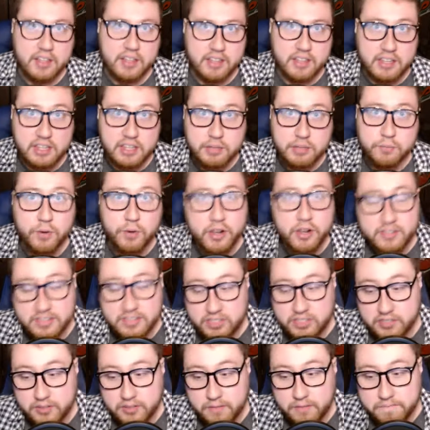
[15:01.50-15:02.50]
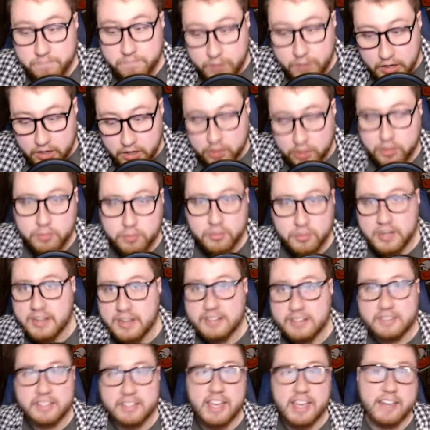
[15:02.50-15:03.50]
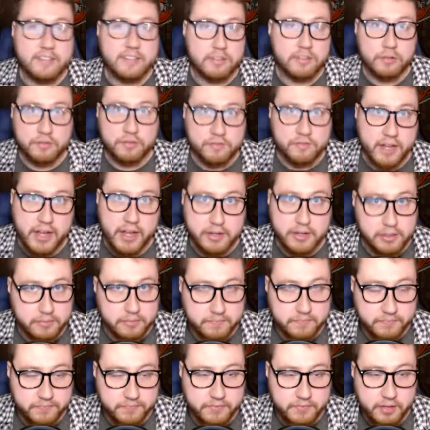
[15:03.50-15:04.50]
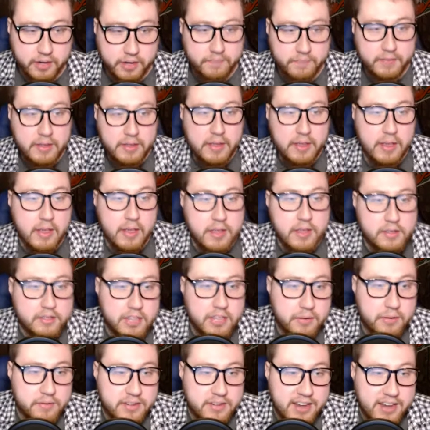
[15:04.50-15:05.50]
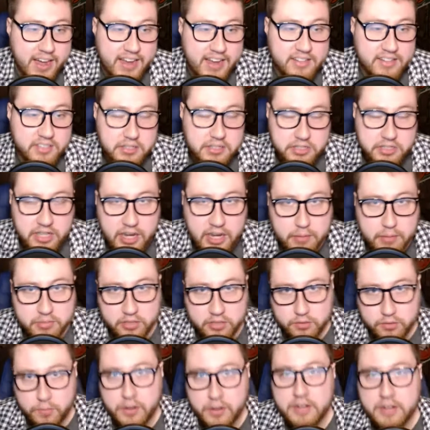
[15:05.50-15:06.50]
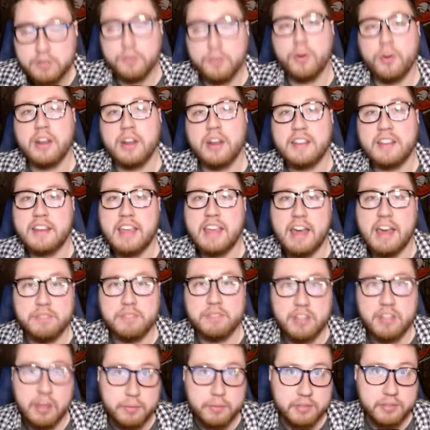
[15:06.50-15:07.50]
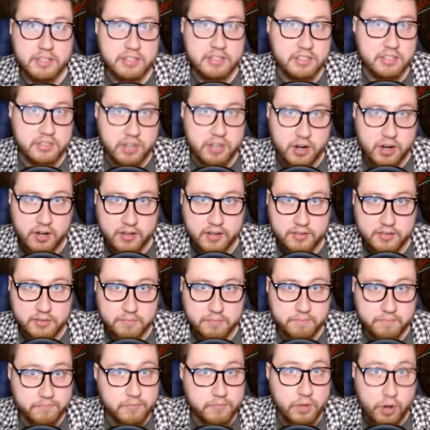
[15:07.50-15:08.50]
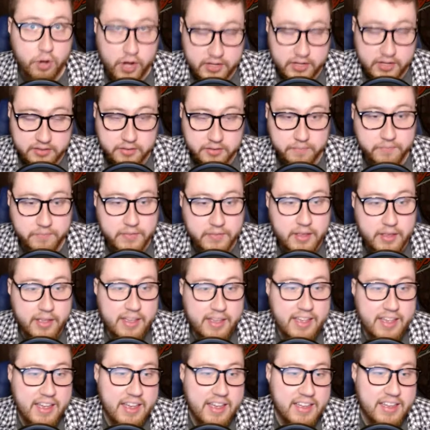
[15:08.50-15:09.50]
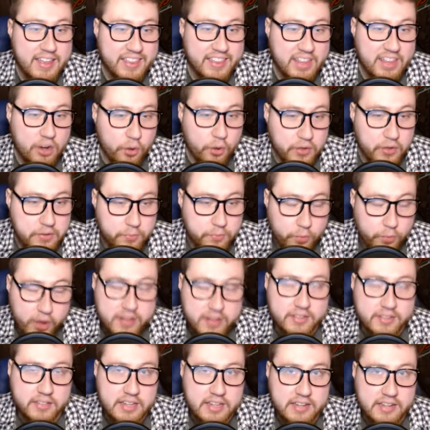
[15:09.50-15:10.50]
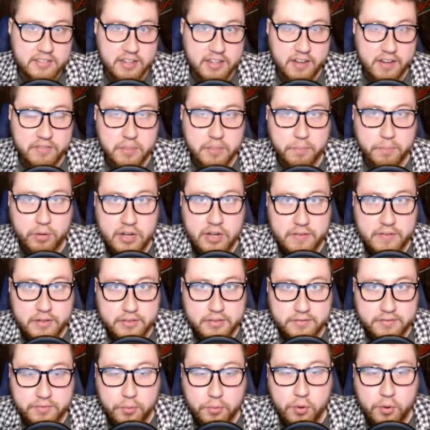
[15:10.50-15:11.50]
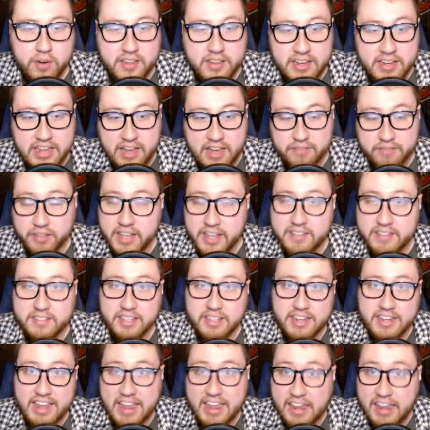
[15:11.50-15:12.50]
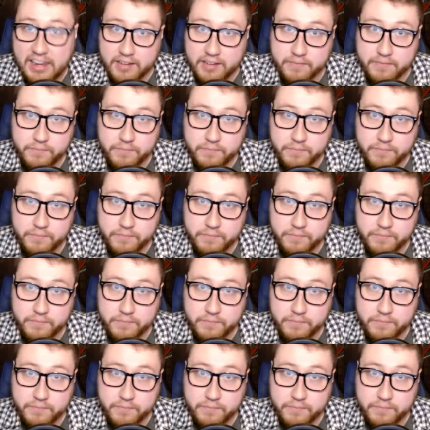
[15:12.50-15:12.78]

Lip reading: like he was and just accumulating stats through volume, right? So 9 such games in 2020 did he have double-digit targets. Awesome. And then only 1 season of the previous 4 did he have less than 8.